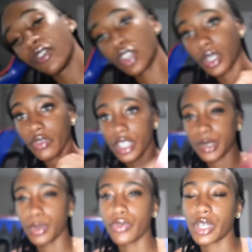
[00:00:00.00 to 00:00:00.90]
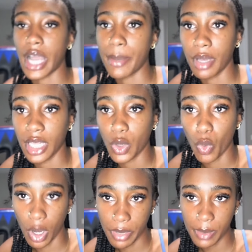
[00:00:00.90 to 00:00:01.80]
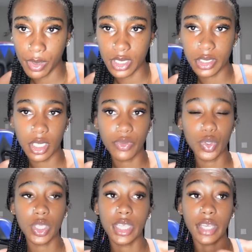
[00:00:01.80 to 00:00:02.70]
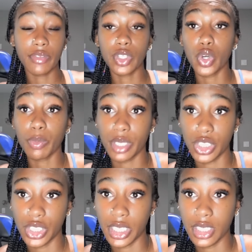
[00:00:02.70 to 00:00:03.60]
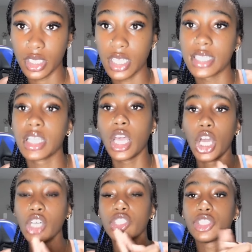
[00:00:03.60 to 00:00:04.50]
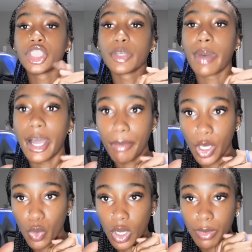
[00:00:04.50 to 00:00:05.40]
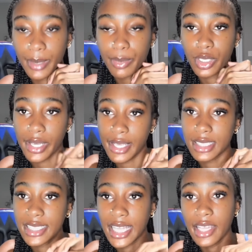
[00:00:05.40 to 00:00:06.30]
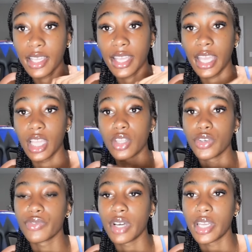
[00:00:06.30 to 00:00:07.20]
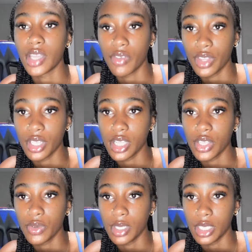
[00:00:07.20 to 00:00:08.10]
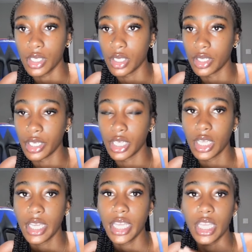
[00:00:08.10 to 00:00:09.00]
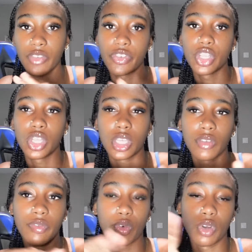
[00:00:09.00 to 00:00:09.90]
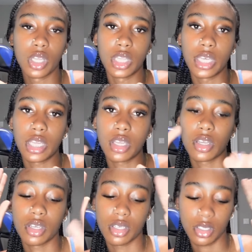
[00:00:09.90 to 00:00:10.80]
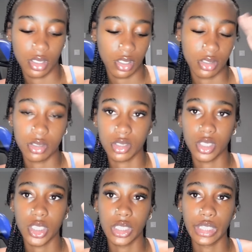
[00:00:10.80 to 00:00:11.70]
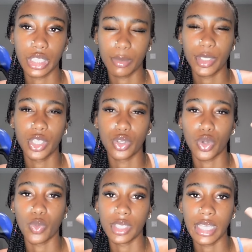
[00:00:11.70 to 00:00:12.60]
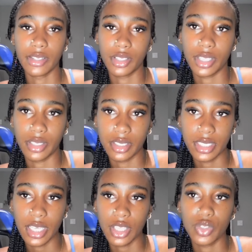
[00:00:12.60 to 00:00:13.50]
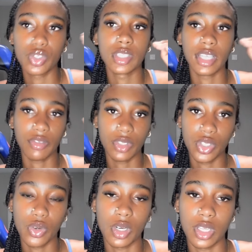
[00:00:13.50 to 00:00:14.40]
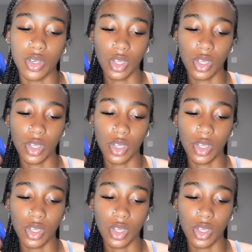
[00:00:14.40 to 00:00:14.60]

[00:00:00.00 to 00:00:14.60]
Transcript: you're looking for inspo for ipad like wallpaper and stuff you can definitely go on pinterest because just search up ipad wallpaper aesthetic and you'll find everything that you need on there if you're looking for like a certain look but you don't know what that look is yet you can definitely go on